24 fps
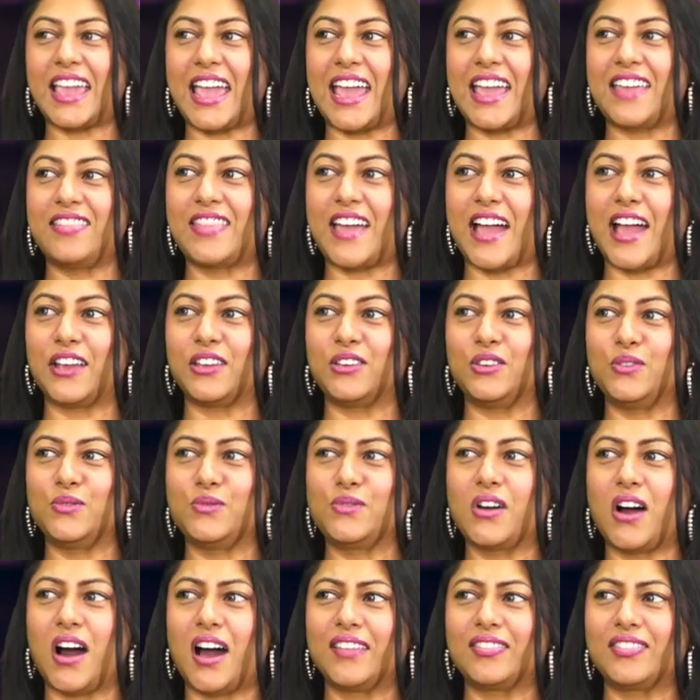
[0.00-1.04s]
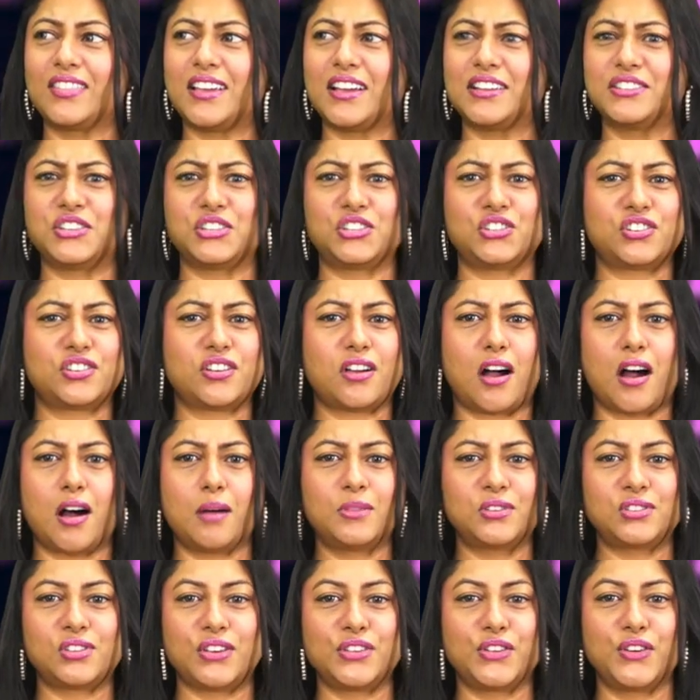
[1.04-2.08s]
and that you got the audition
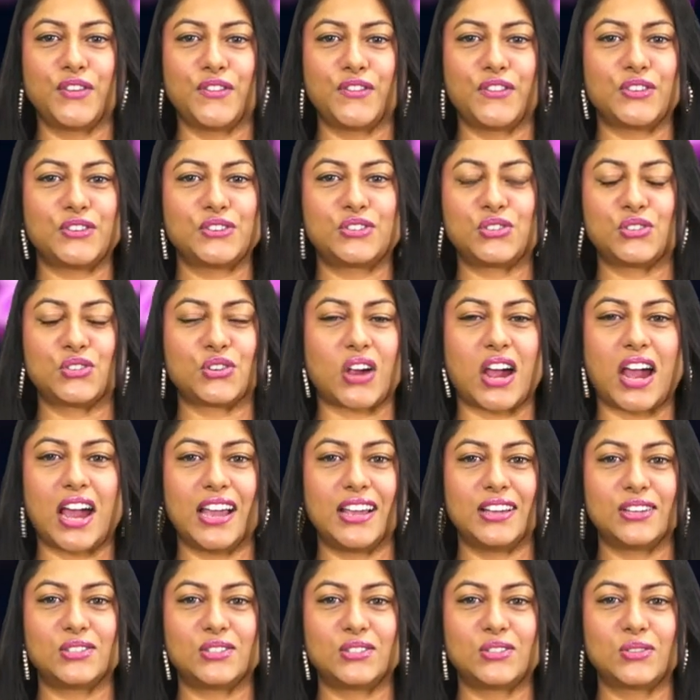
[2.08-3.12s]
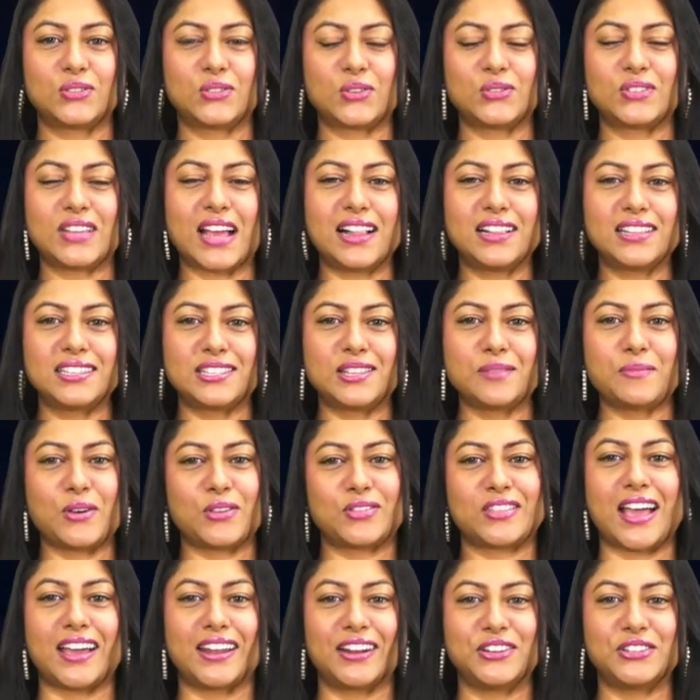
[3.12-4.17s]
almost on your first tries. So tell us about
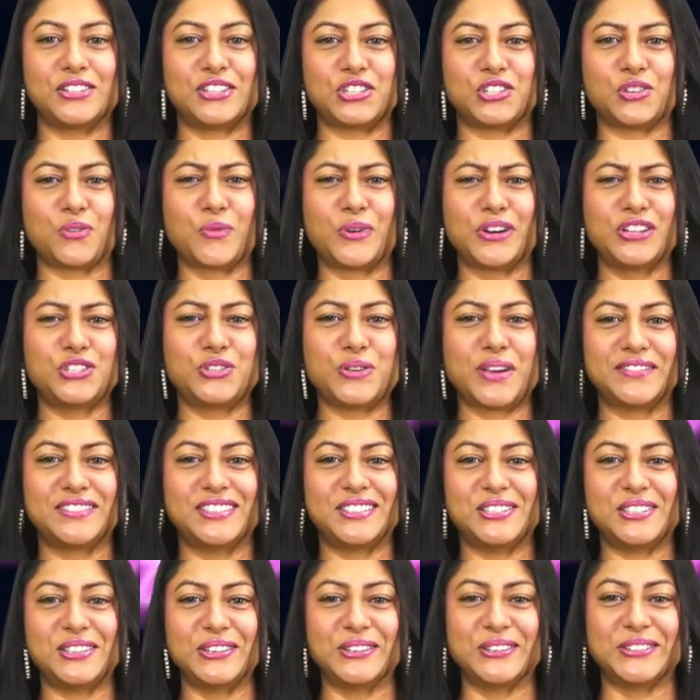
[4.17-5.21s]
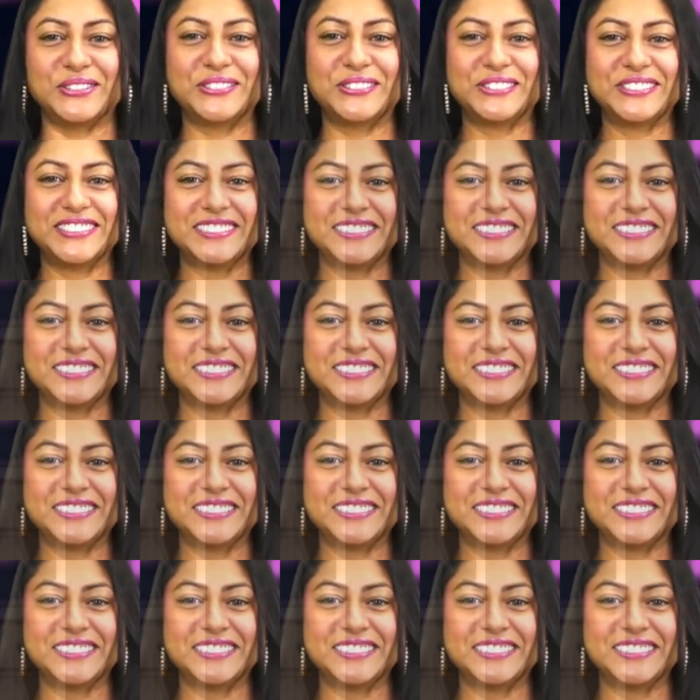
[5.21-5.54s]
that audition. What did you have to do?